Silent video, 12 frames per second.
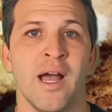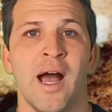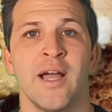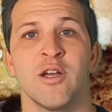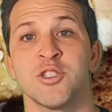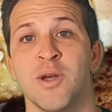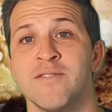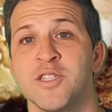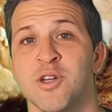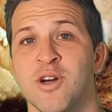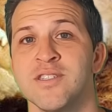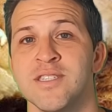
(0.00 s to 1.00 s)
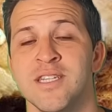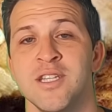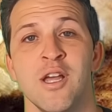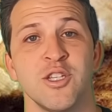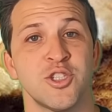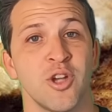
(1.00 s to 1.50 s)
I also have to toss
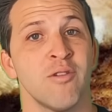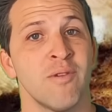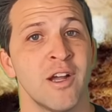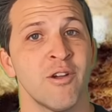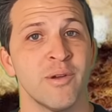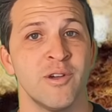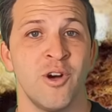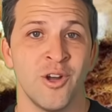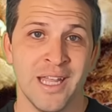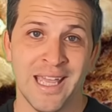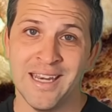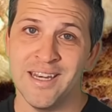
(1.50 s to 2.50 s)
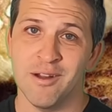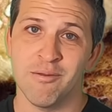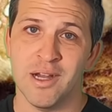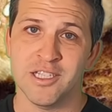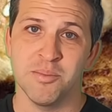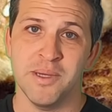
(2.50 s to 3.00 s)
in Salt Rock Grill on Indian
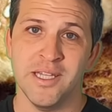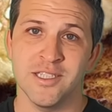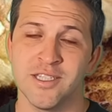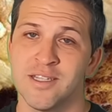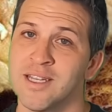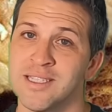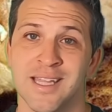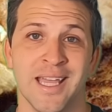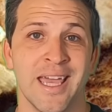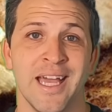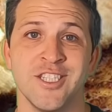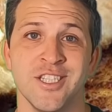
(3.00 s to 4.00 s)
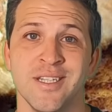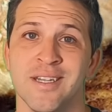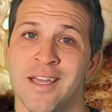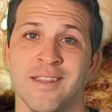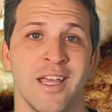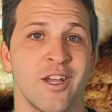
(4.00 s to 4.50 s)
Rocks Beach because they catch it
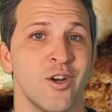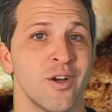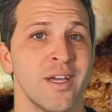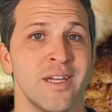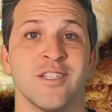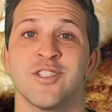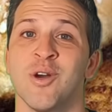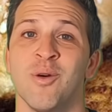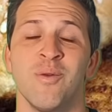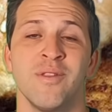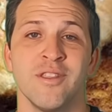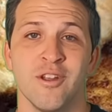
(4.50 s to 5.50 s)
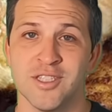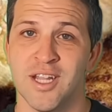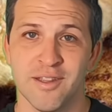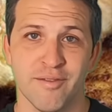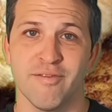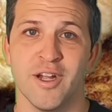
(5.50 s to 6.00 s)
and they cook it, so there's
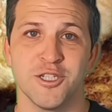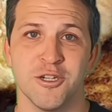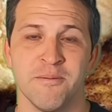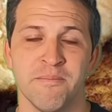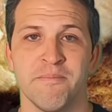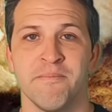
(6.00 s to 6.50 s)
nothing fresher.